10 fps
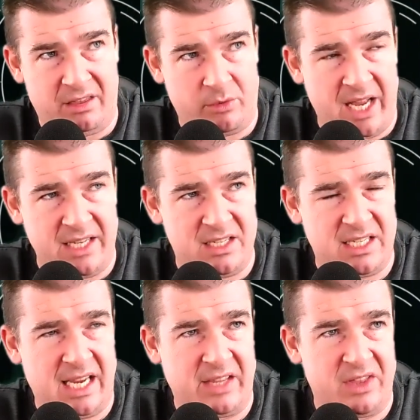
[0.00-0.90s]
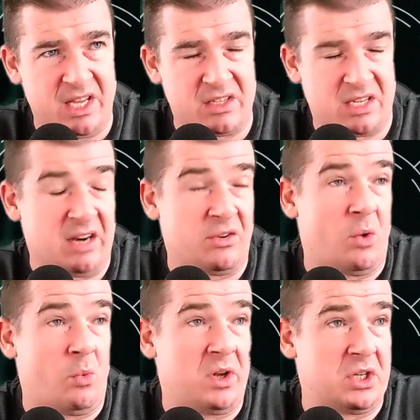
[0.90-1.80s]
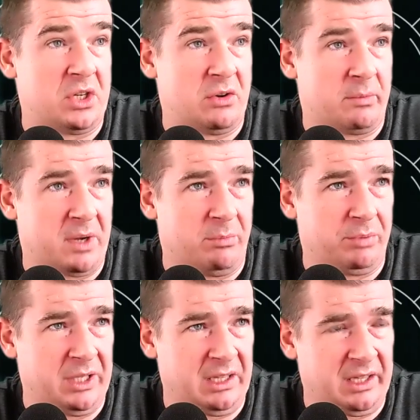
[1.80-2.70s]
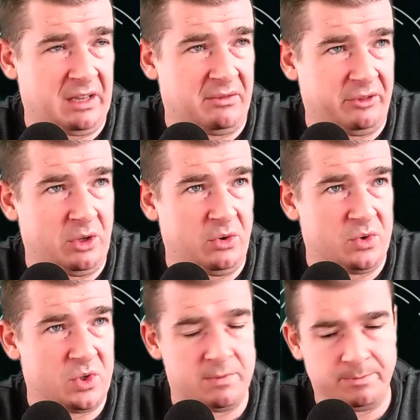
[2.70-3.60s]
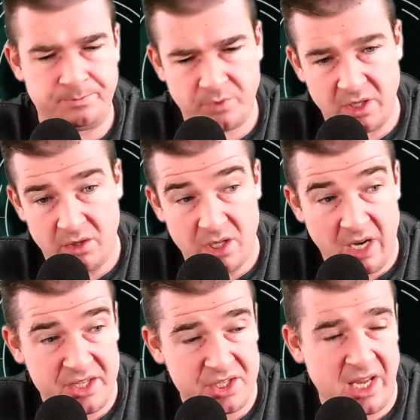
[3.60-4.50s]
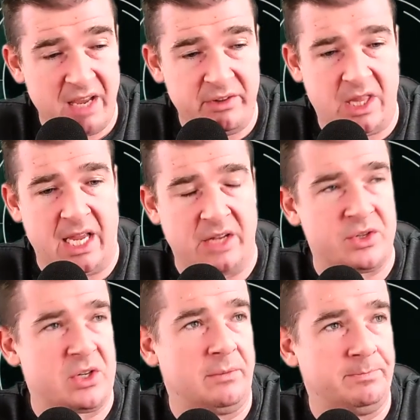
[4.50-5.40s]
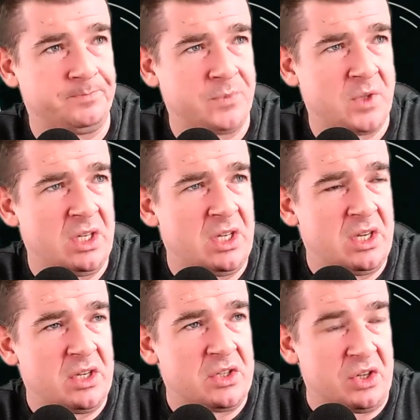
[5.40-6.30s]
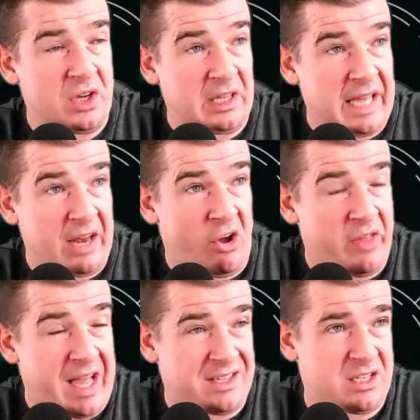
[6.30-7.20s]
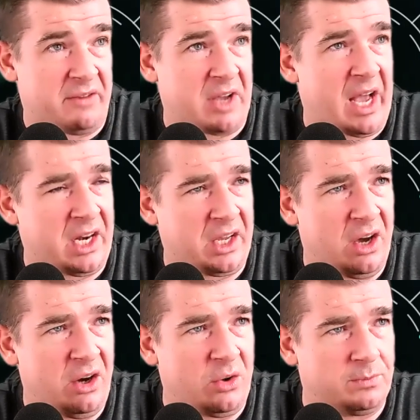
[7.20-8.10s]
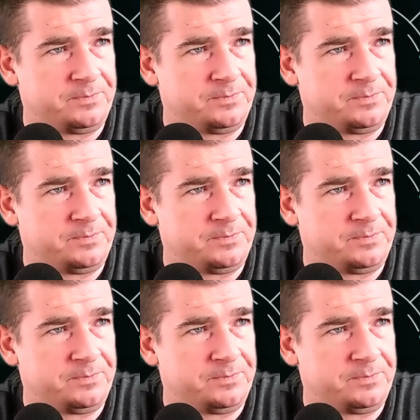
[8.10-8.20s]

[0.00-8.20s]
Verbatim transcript: threads saying this. I don't know what to do. I'm completely confused. I just gave you the answer. So you can let all that stuff kind of go.